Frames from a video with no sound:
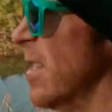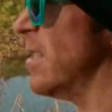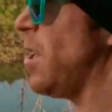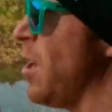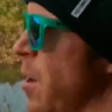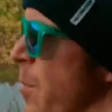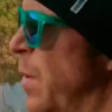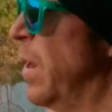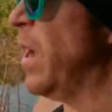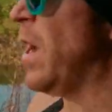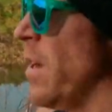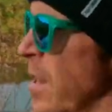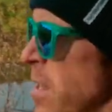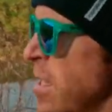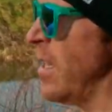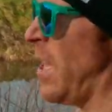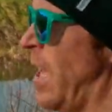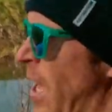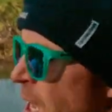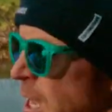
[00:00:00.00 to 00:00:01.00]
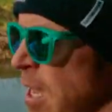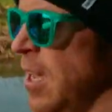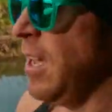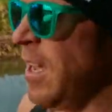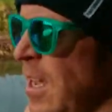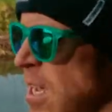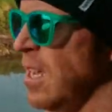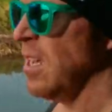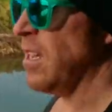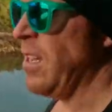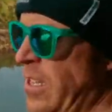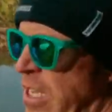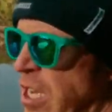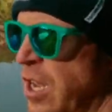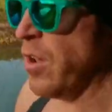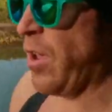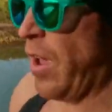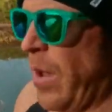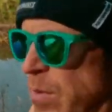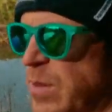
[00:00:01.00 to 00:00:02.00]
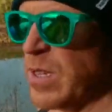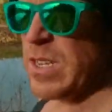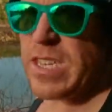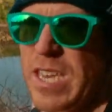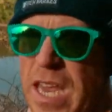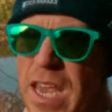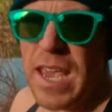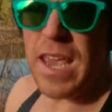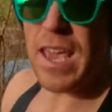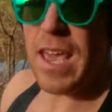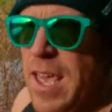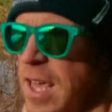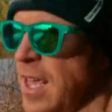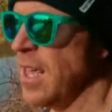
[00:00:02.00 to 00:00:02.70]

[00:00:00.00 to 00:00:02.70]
2 bananas, 2 cups of tea,